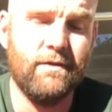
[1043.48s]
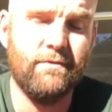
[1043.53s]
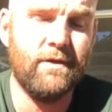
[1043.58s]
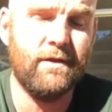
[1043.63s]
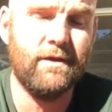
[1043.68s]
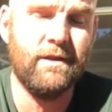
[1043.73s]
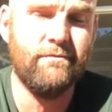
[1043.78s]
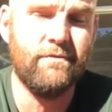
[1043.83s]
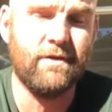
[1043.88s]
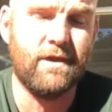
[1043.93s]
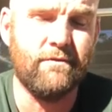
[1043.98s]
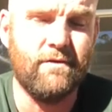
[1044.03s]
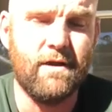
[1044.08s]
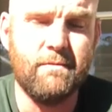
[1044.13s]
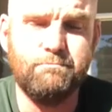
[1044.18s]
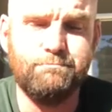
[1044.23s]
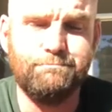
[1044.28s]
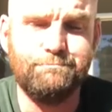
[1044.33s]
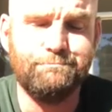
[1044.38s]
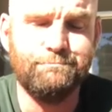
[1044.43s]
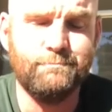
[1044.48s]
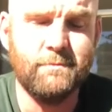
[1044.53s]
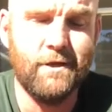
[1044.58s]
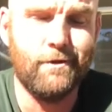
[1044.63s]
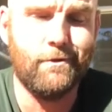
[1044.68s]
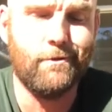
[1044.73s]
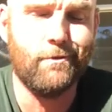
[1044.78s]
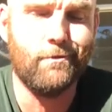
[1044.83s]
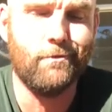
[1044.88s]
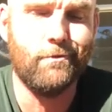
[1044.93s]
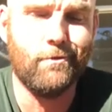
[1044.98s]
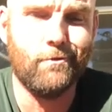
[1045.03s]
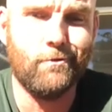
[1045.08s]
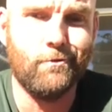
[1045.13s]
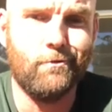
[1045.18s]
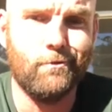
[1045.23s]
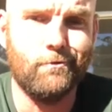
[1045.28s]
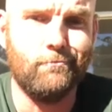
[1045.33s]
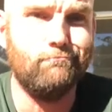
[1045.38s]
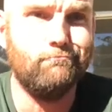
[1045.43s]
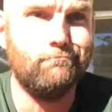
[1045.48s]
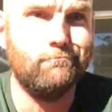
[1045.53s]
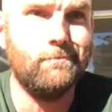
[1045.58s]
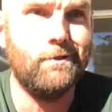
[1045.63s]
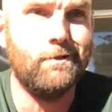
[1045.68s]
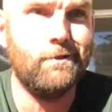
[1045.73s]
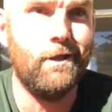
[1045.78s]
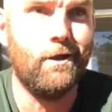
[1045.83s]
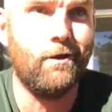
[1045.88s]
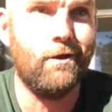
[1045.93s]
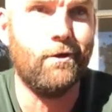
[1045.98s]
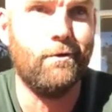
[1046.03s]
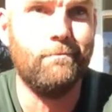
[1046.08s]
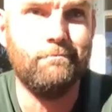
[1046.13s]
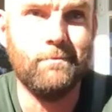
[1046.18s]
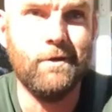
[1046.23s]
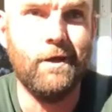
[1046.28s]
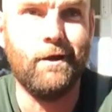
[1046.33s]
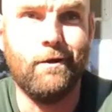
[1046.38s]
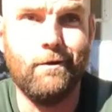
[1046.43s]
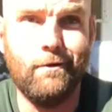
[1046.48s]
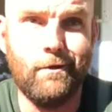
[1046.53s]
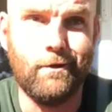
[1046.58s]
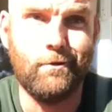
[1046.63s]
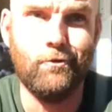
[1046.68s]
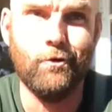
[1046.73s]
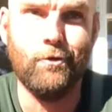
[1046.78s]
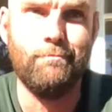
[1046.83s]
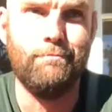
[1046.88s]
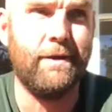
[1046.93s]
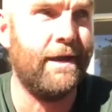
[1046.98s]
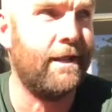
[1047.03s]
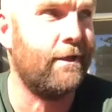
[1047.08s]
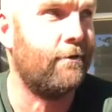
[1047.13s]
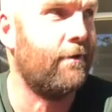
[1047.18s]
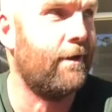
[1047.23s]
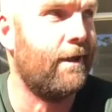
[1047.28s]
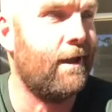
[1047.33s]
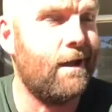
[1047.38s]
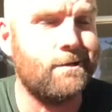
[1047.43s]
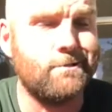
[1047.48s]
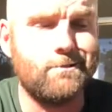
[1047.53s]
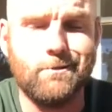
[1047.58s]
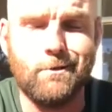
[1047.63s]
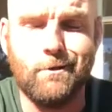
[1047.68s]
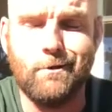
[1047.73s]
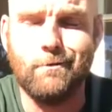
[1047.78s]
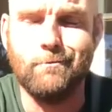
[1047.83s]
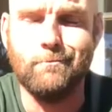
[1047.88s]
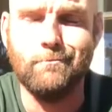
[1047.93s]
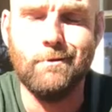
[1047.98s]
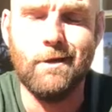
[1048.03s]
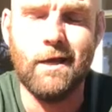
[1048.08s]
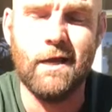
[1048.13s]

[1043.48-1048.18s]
never give up. They're a good, good pedigree, eh? So